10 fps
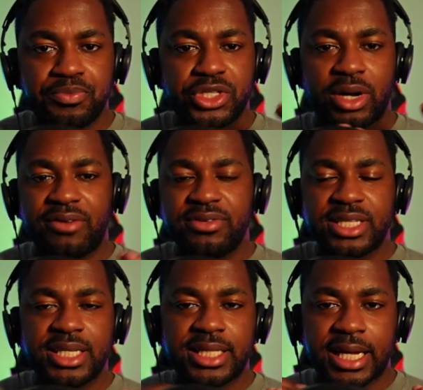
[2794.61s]
So
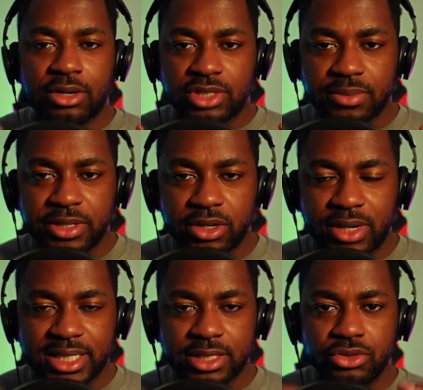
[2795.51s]
everything that the
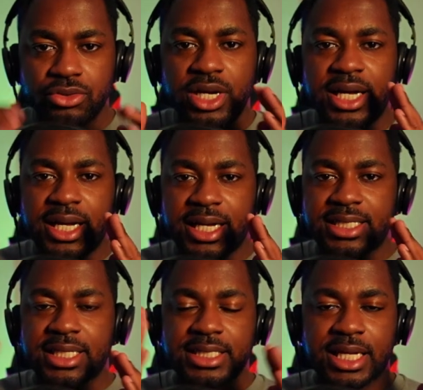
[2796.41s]
LCPO has to do,
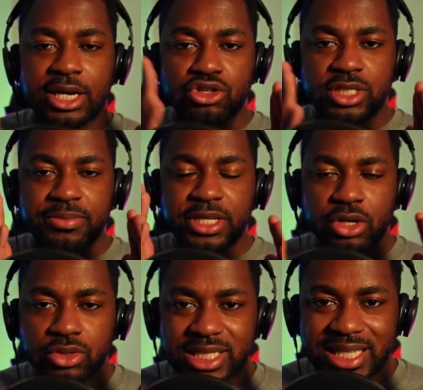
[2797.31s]
it says
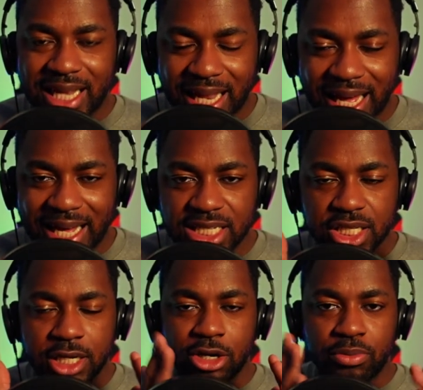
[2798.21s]
LCPO
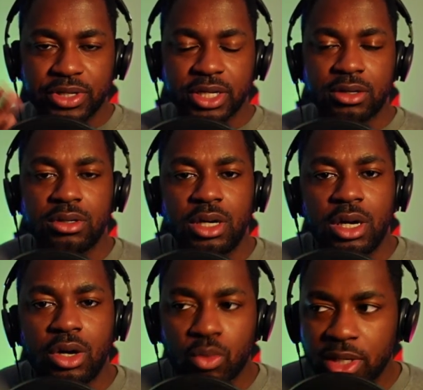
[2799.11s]
slash LPO.
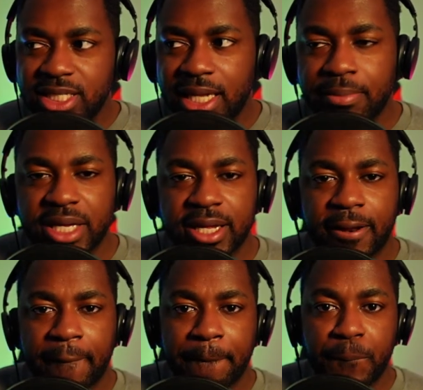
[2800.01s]
What does that mean?
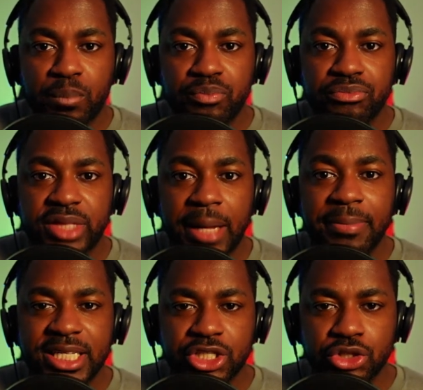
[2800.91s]

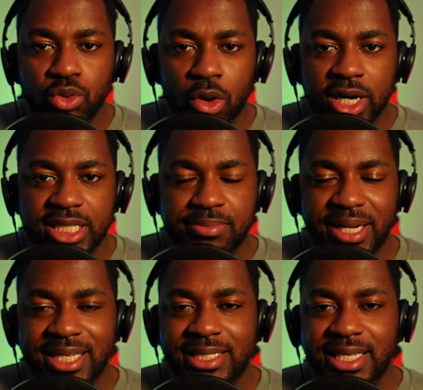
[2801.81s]
That means you are
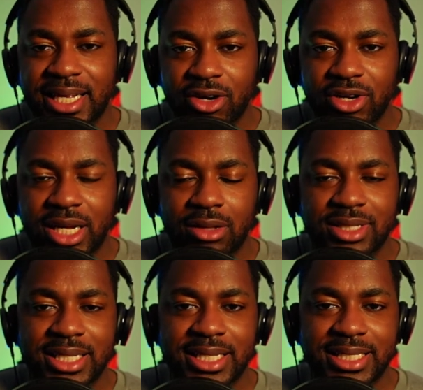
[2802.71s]
expected to carry
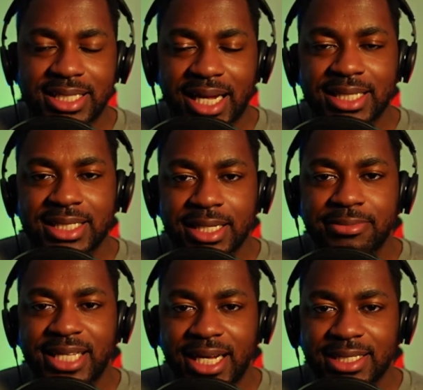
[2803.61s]
out the exact
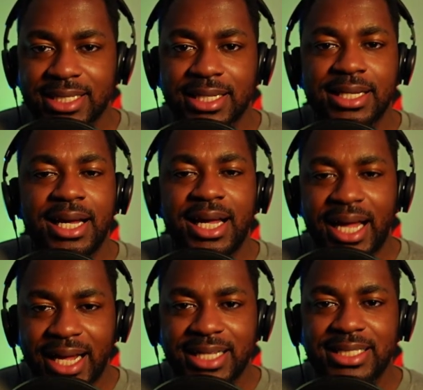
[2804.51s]
same tasking
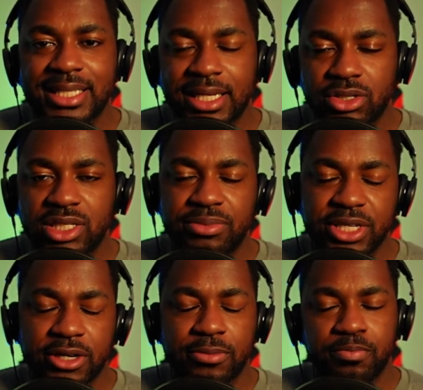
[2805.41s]
as the
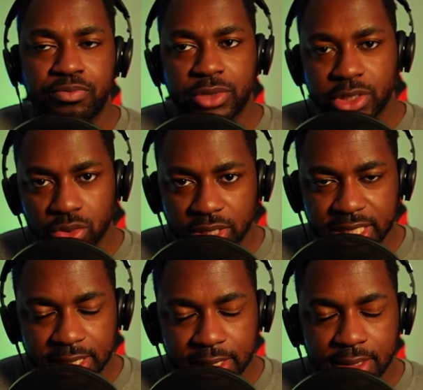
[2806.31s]
LCPO to an
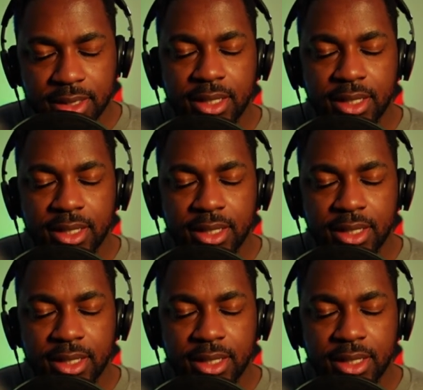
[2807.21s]
extent.